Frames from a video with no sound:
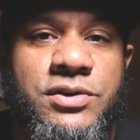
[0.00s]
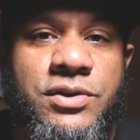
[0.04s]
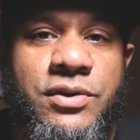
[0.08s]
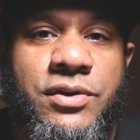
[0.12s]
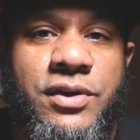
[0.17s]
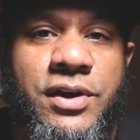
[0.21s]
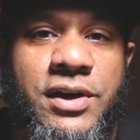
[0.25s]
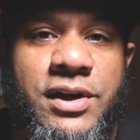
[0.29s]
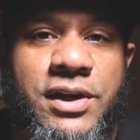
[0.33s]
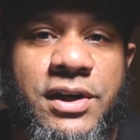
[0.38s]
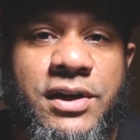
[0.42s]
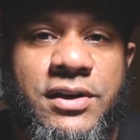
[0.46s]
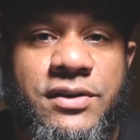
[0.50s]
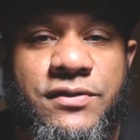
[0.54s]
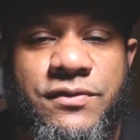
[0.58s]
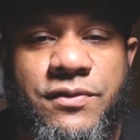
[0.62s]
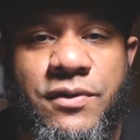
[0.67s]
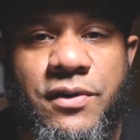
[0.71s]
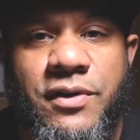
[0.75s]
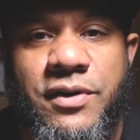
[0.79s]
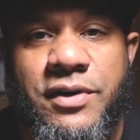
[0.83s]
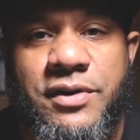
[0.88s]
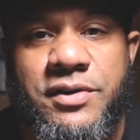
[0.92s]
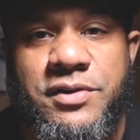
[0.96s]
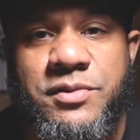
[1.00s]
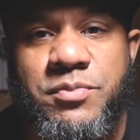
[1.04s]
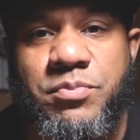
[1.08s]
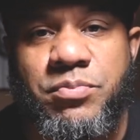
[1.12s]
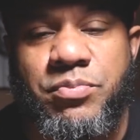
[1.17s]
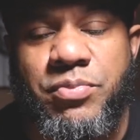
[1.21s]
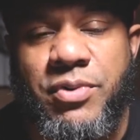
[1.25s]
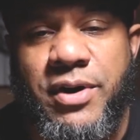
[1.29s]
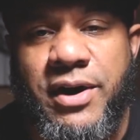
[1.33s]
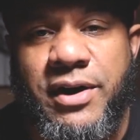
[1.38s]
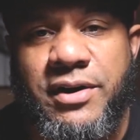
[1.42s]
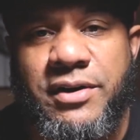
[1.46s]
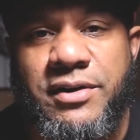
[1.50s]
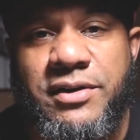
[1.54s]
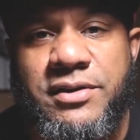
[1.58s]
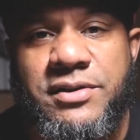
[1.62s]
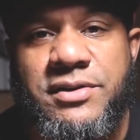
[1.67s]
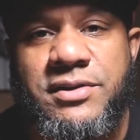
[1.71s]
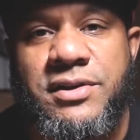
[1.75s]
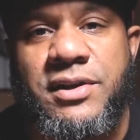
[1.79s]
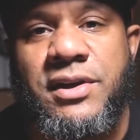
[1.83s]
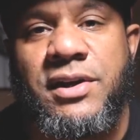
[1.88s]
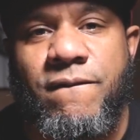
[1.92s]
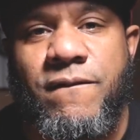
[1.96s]
you're gonna need as far as
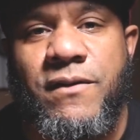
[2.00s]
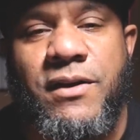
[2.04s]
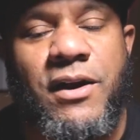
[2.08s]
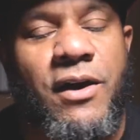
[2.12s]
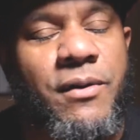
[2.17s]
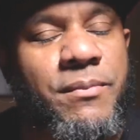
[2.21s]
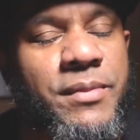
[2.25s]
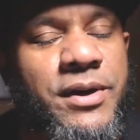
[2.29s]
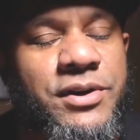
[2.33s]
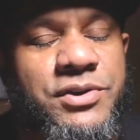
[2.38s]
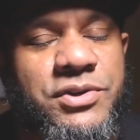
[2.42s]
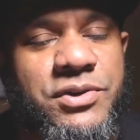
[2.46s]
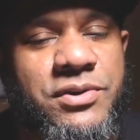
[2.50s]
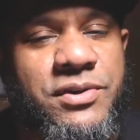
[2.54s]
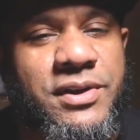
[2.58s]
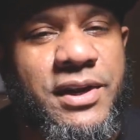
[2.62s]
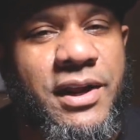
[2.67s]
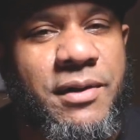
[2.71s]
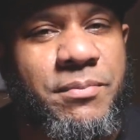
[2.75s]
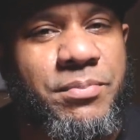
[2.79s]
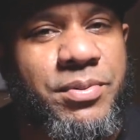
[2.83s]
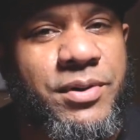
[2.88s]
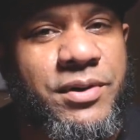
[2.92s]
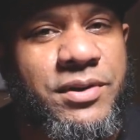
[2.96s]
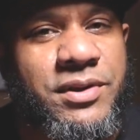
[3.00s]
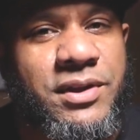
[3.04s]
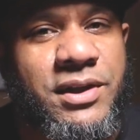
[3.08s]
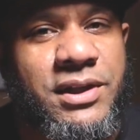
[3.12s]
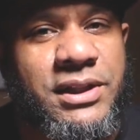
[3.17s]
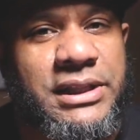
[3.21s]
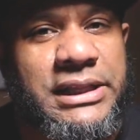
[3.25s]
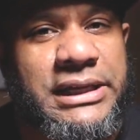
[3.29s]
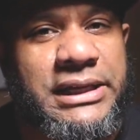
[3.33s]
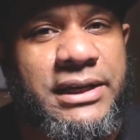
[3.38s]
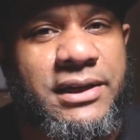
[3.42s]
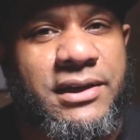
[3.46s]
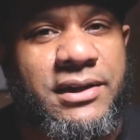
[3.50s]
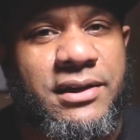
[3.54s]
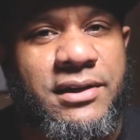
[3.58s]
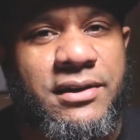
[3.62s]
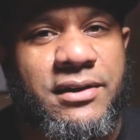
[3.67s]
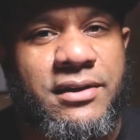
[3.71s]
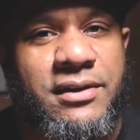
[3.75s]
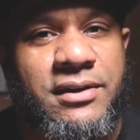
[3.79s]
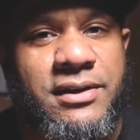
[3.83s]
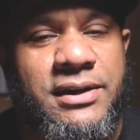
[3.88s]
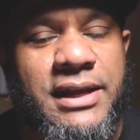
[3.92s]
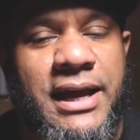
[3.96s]
products, and I'll make sure that I put the link
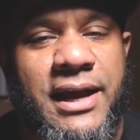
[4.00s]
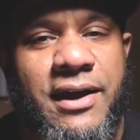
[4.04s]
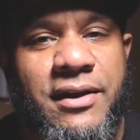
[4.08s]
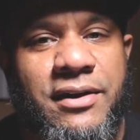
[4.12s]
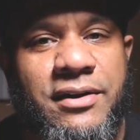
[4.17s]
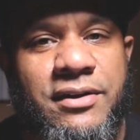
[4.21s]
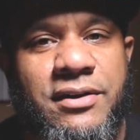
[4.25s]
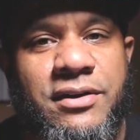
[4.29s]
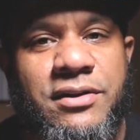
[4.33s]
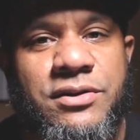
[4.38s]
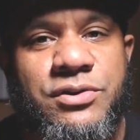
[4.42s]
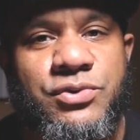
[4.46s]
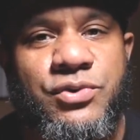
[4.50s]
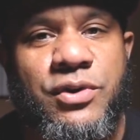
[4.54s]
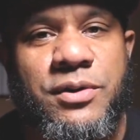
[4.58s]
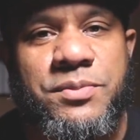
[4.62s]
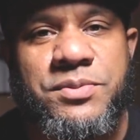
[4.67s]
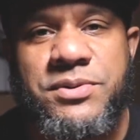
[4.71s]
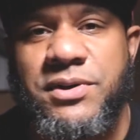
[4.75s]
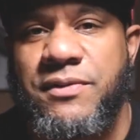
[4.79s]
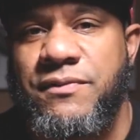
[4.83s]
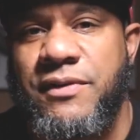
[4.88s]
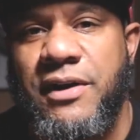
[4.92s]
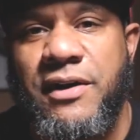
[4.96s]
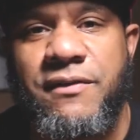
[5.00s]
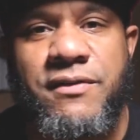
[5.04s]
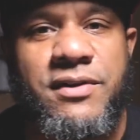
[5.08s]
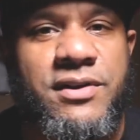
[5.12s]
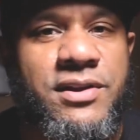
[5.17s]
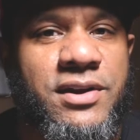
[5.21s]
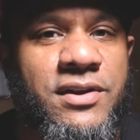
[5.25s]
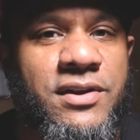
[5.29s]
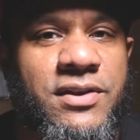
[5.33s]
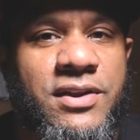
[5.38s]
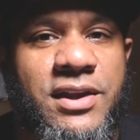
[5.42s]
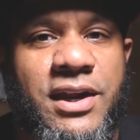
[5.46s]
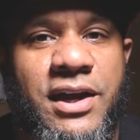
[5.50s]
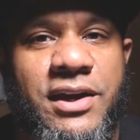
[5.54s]
down in the description of everything that I